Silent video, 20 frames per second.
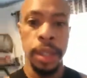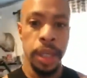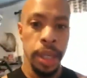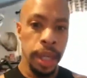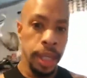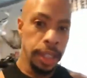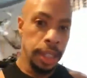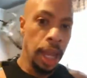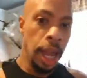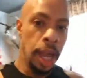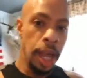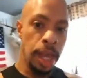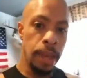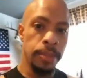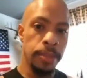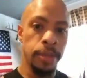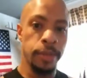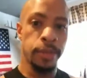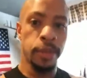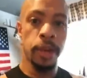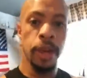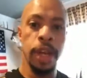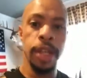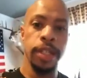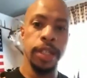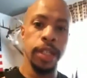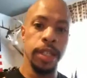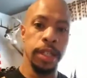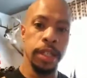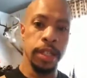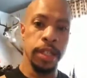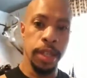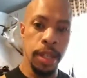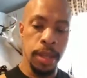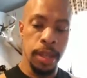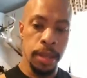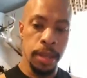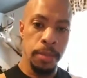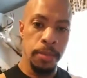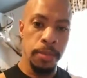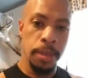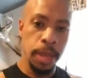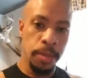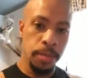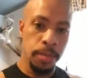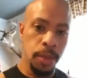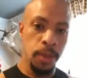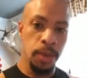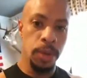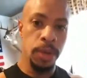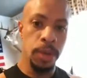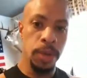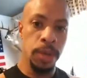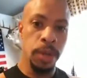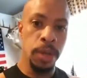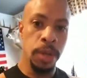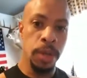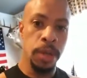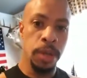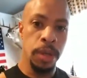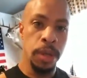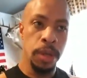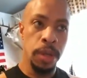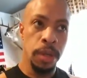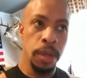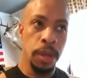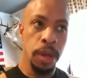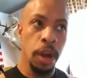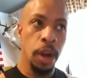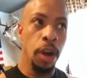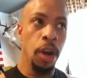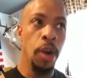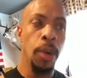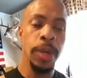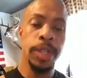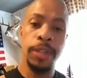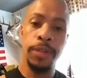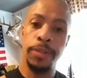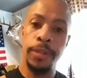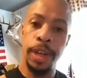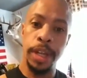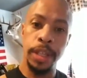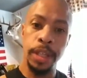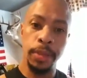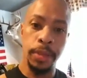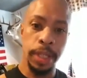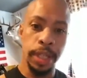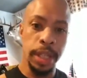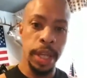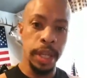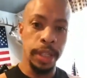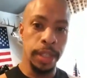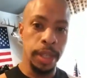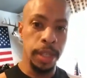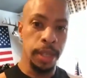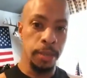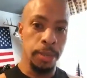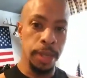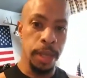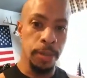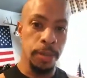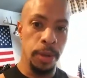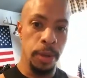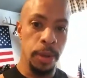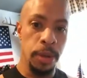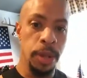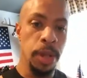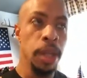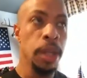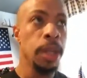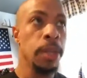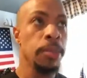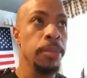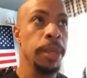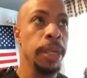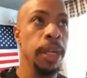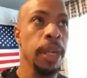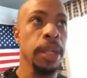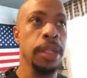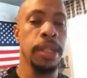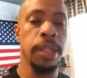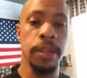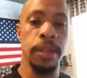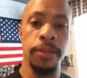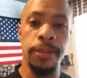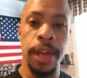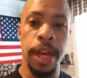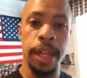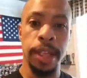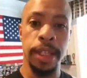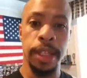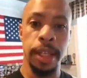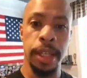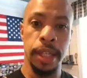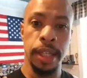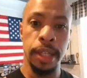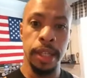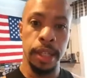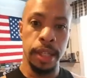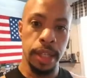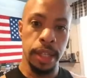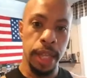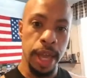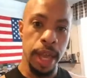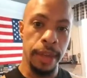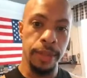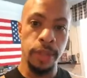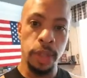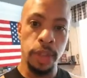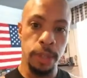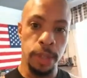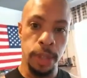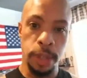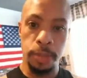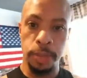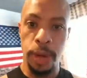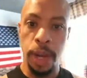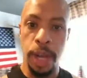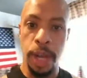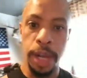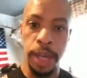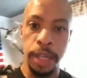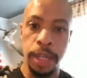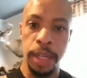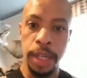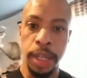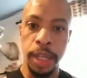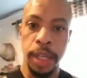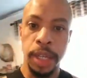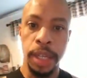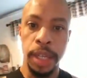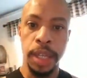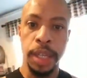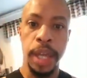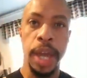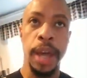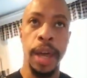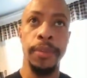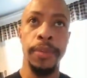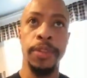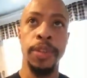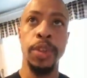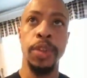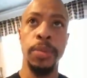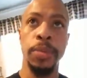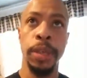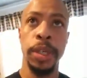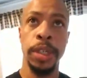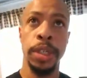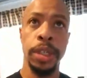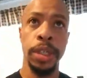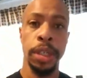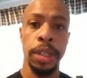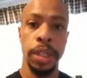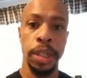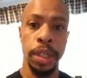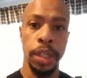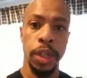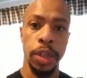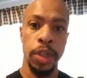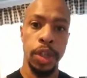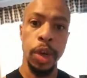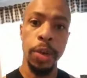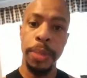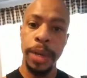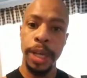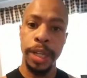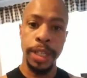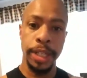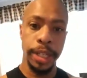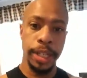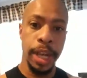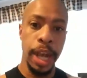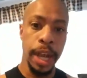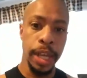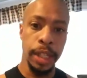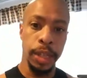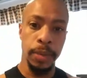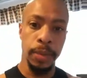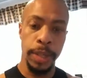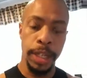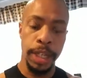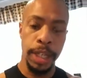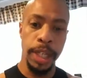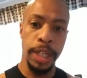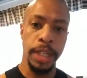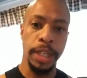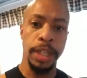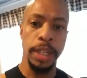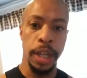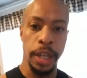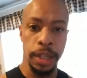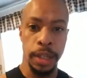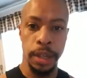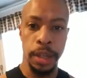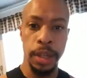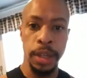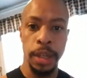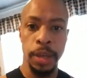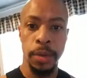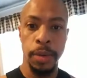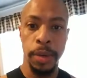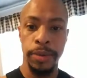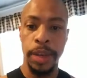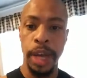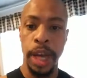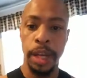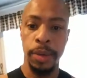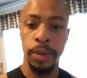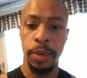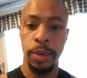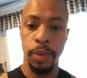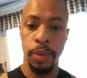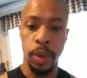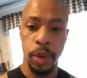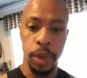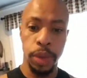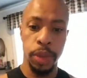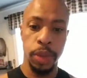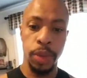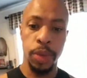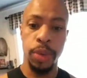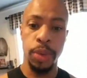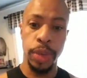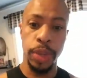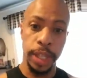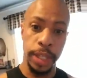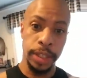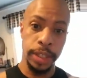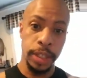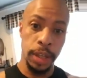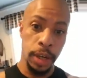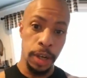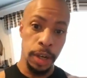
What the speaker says: in times of crisis, people are always afraid to reach out to other people because of the fact that they have too much pride. They have too much, you know, no man is an island. We need each other. We've got to work through things,